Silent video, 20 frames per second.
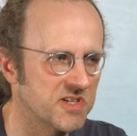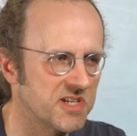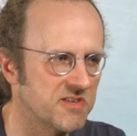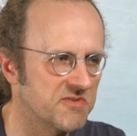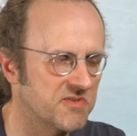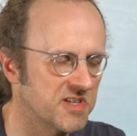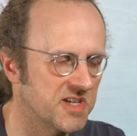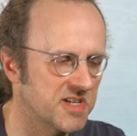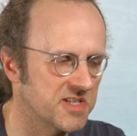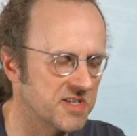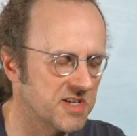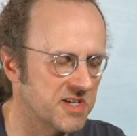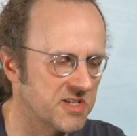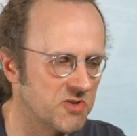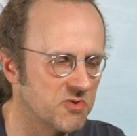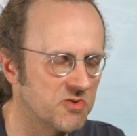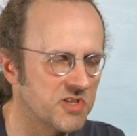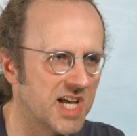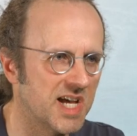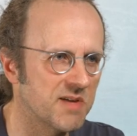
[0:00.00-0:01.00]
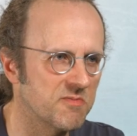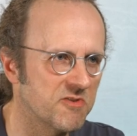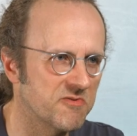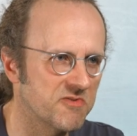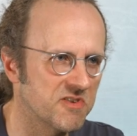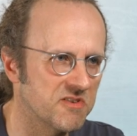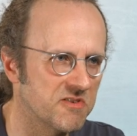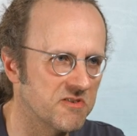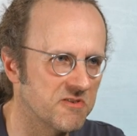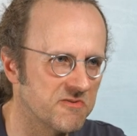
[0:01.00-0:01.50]
gives us a new type
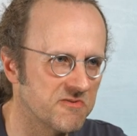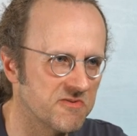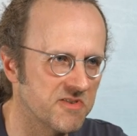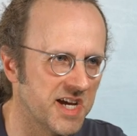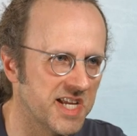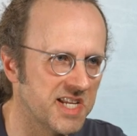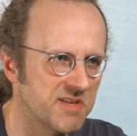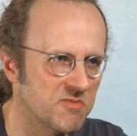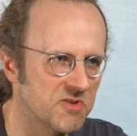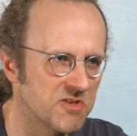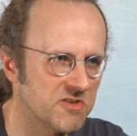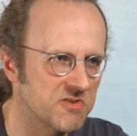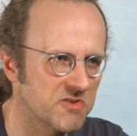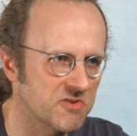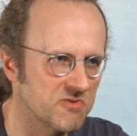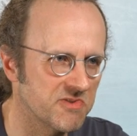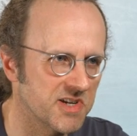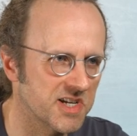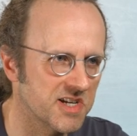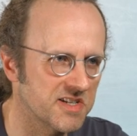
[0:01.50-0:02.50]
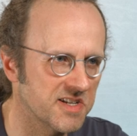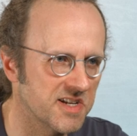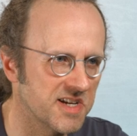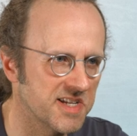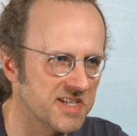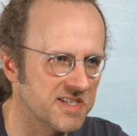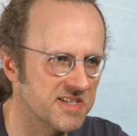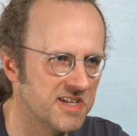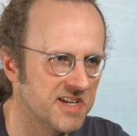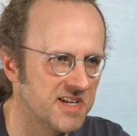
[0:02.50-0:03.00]
of animal to
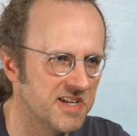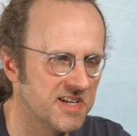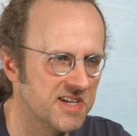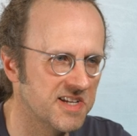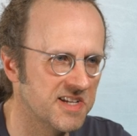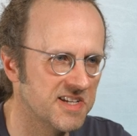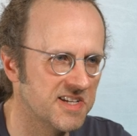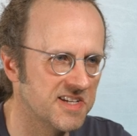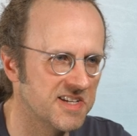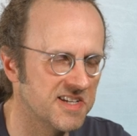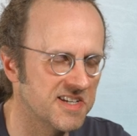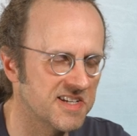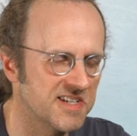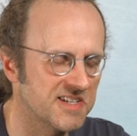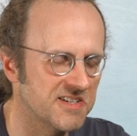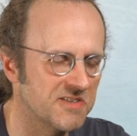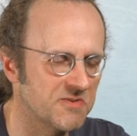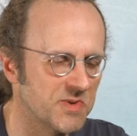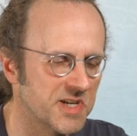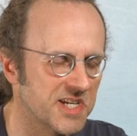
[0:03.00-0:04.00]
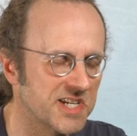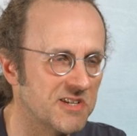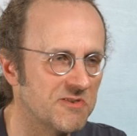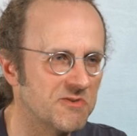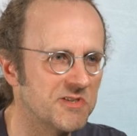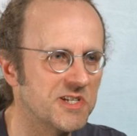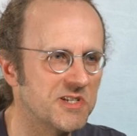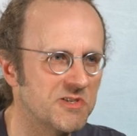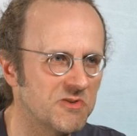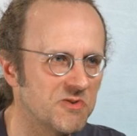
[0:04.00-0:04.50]
recognize, we can
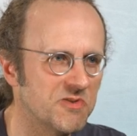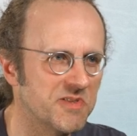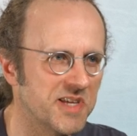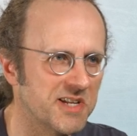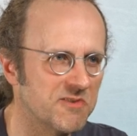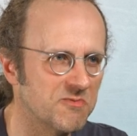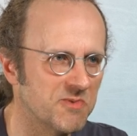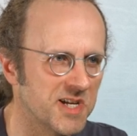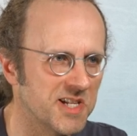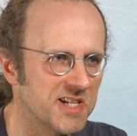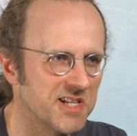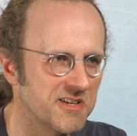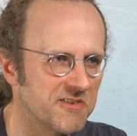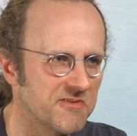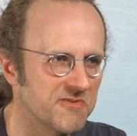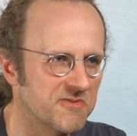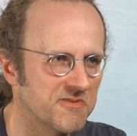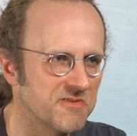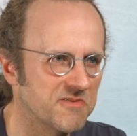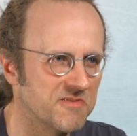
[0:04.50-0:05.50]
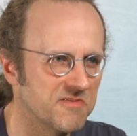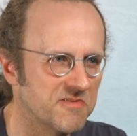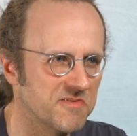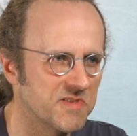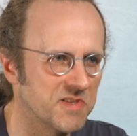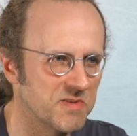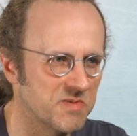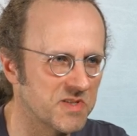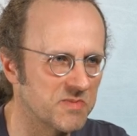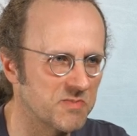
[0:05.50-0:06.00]
only do that well if
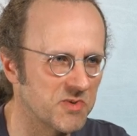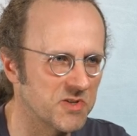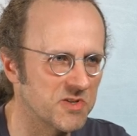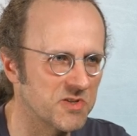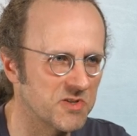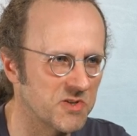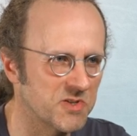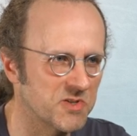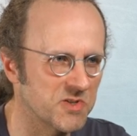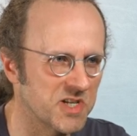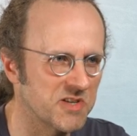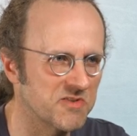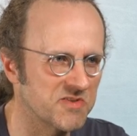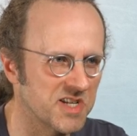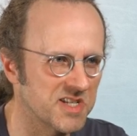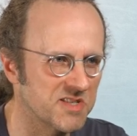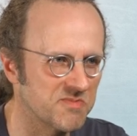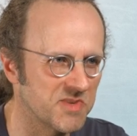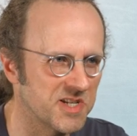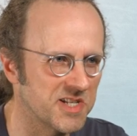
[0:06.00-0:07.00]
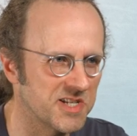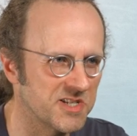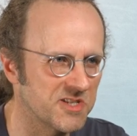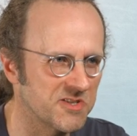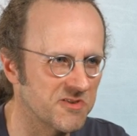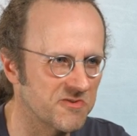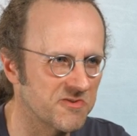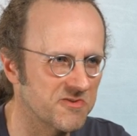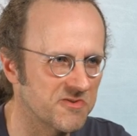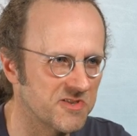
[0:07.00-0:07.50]
this person also gives us
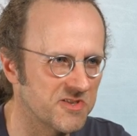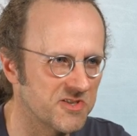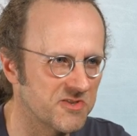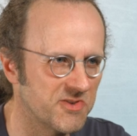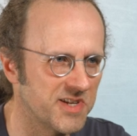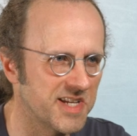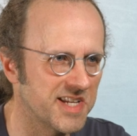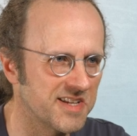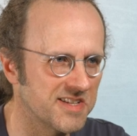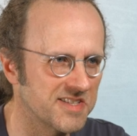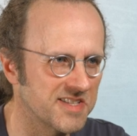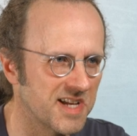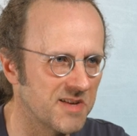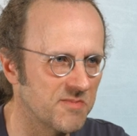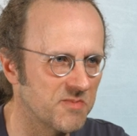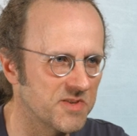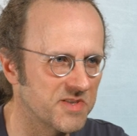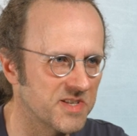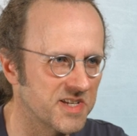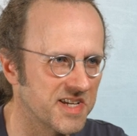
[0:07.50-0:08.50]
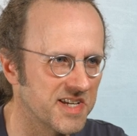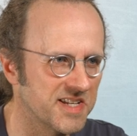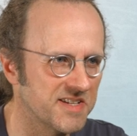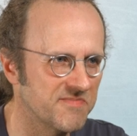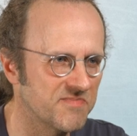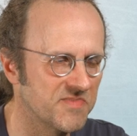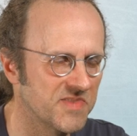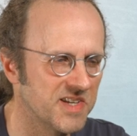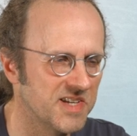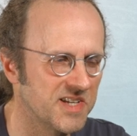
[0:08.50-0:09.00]
millions of training examples
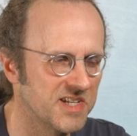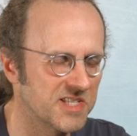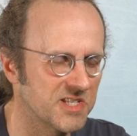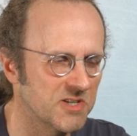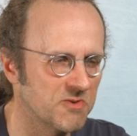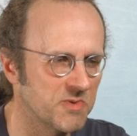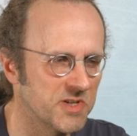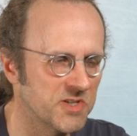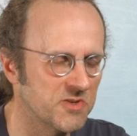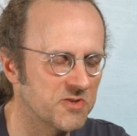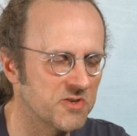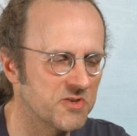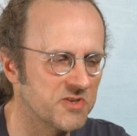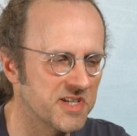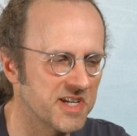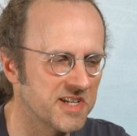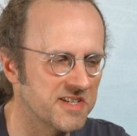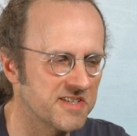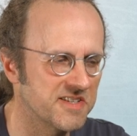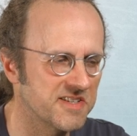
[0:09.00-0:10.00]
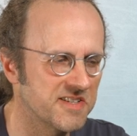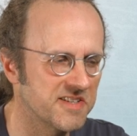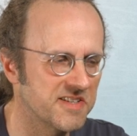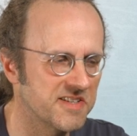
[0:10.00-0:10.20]
again. So we're not good at